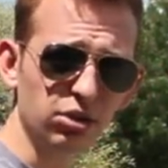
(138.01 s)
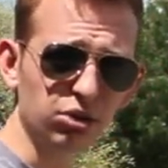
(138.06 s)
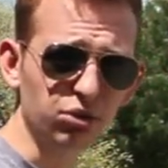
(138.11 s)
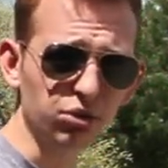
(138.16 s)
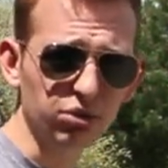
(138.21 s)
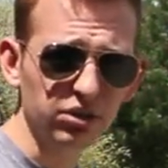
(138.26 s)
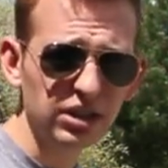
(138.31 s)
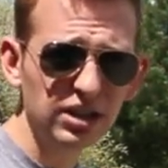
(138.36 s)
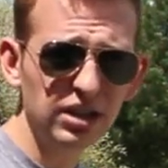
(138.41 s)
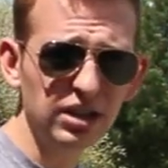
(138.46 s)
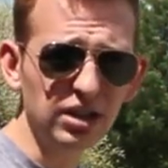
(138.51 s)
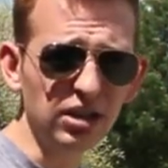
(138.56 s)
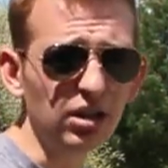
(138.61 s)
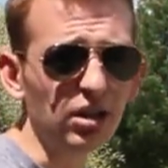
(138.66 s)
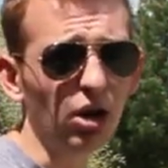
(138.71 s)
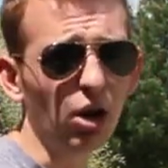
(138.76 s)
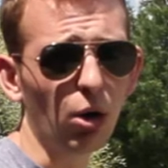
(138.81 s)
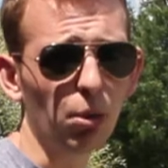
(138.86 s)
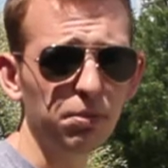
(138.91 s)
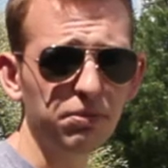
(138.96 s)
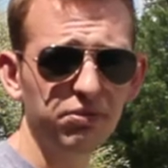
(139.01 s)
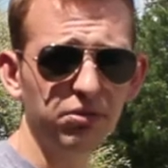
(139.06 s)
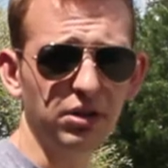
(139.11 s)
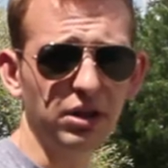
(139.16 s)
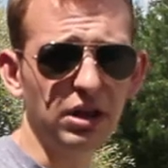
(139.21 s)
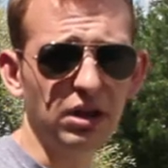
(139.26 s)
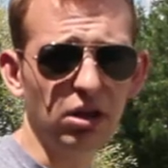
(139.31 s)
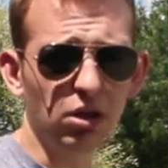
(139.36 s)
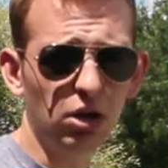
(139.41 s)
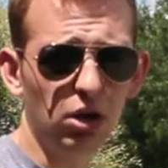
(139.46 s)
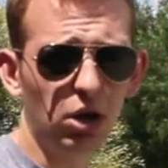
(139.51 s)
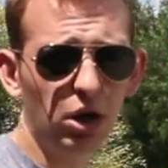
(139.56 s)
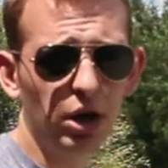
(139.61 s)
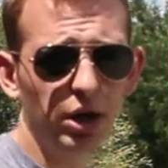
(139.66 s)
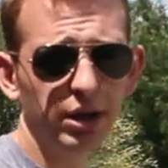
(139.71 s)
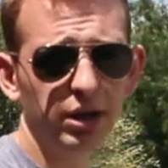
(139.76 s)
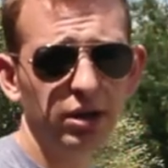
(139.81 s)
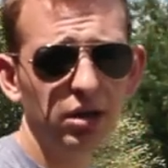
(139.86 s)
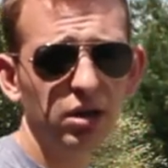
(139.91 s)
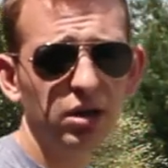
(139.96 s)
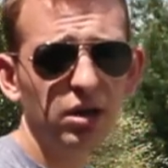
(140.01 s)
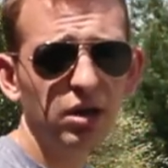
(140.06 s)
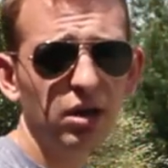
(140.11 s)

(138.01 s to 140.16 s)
three, hopefully, on